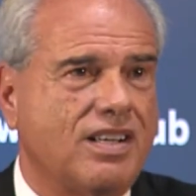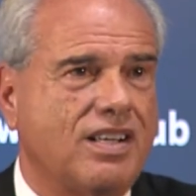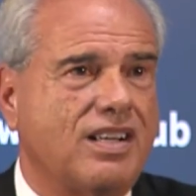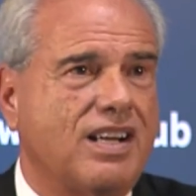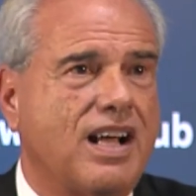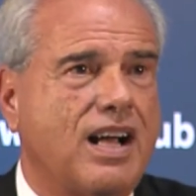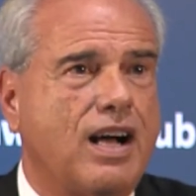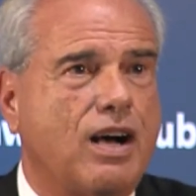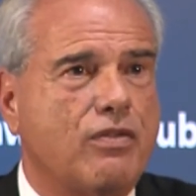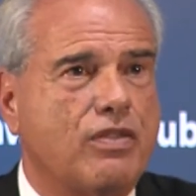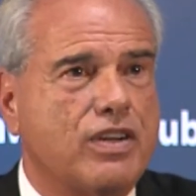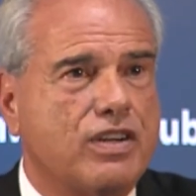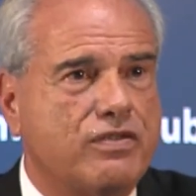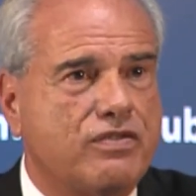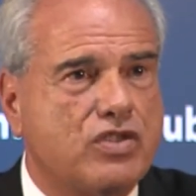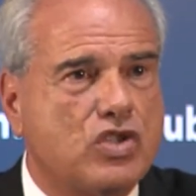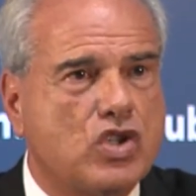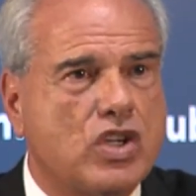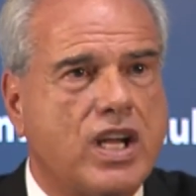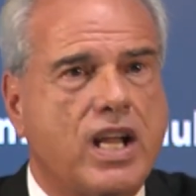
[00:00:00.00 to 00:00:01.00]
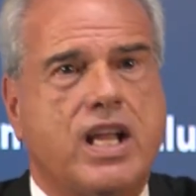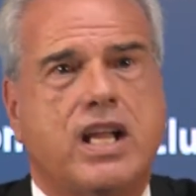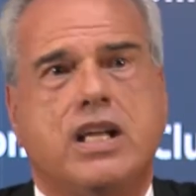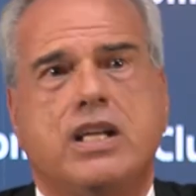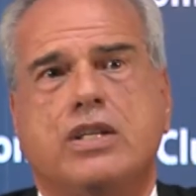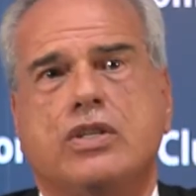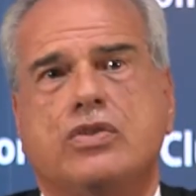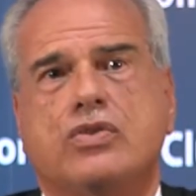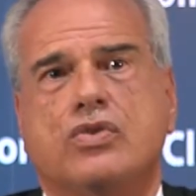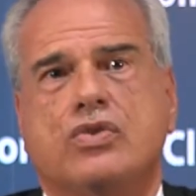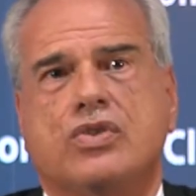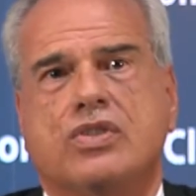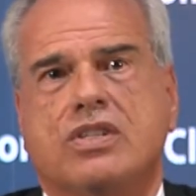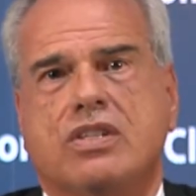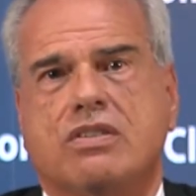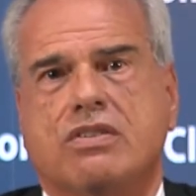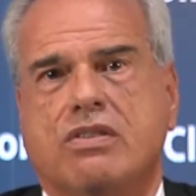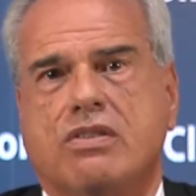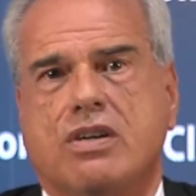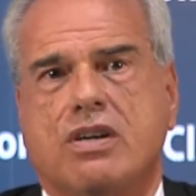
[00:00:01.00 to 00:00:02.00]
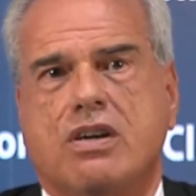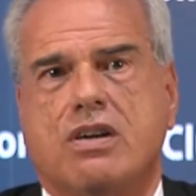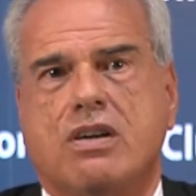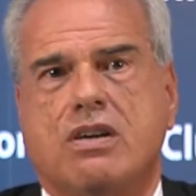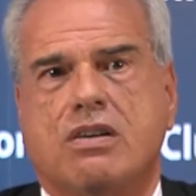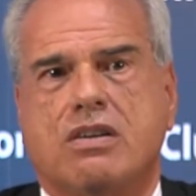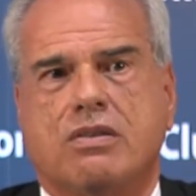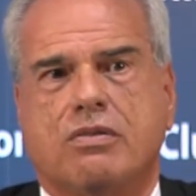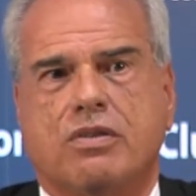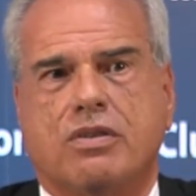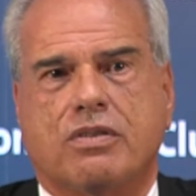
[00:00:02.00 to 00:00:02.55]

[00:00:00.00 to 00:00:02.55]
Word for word: and how they've changed their,